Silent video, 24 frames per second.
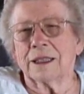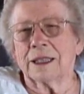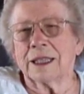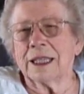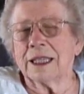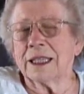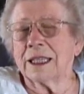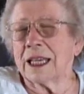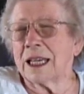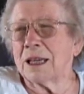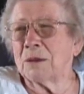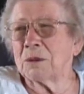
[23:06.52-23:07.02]

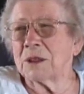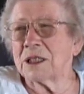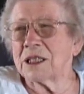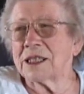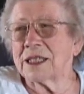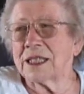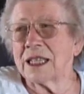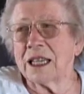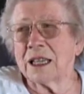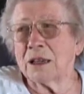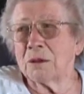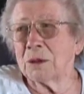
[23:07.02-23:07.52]
he came to
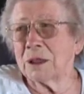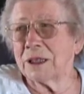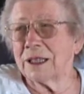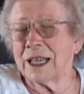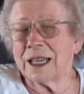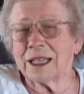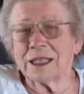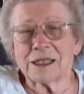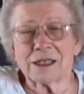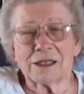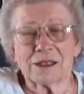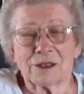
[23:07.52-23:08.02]
see him, and
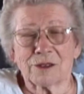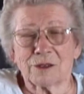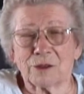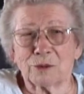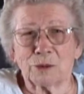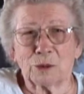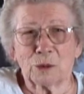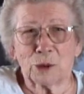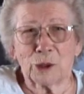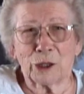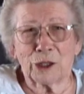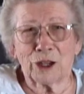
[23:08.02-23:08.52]
that's
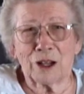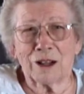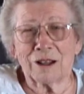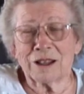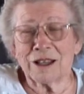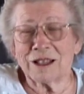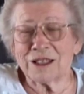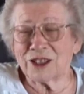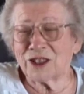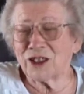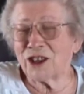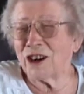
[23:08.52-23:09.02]
where it all
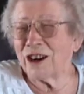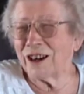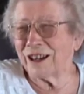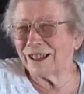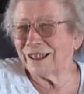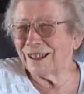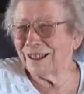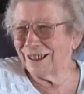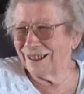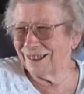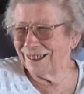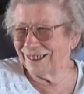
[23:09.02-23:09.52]
got
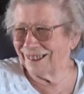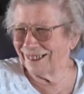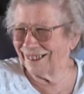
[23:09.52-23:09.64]
started.